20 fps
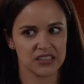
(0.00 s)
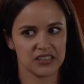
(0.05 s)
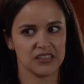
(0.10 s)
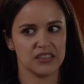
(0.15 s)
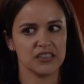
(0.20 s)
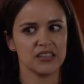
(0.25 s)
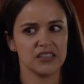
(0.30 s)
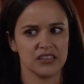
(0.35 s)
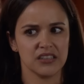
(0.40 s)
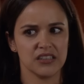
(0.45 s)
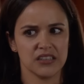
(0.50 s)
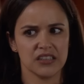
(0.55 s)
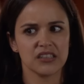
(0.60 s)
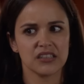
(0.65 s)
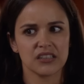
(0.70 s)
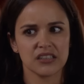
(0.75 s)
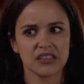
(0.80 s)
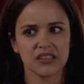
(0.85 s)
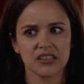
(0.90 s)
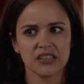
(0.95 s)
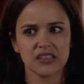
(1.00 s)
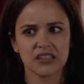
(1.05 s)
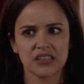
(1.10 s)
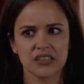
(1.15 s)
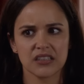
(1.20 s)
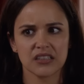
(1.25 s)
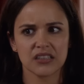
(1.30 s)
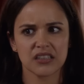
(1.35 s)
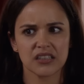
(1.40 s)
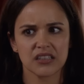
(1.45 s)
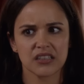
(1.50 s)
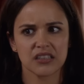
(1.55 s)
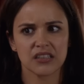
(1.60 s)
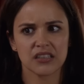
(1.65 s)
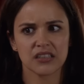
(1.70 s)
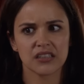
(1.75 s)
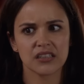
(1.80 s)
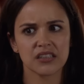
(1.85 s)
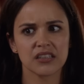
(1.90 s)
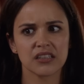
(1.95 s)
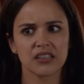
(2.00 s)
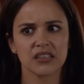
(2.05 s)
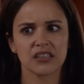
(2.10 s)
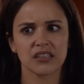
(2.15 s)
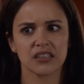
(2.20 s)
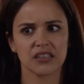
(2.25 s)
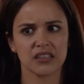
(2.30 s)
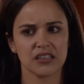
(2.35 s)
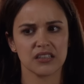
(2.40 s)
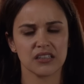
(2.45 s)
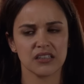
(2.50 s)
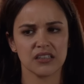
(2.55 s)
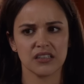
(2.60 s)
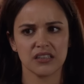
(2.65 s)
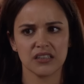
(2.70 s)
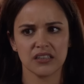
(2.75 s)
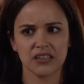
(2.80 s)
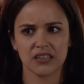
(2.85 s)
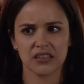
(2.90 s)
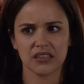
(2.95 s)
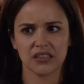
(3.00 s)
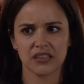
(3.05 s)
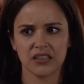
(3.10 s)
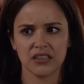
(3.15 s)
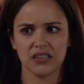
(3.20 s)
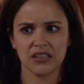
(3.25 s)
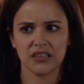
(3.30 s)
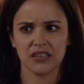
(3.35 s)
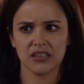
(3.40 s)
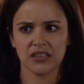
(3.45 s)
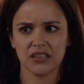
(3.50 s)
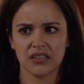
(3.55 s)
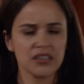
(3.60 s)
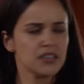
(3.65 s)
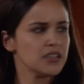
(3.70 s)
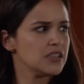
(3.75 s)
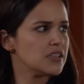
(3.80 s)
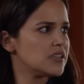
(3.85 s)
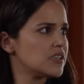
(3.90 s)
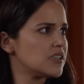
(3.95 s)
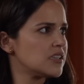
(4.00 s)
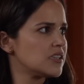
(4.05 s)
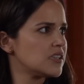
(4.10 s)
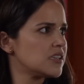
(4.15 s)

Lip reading: The person shown says nothing.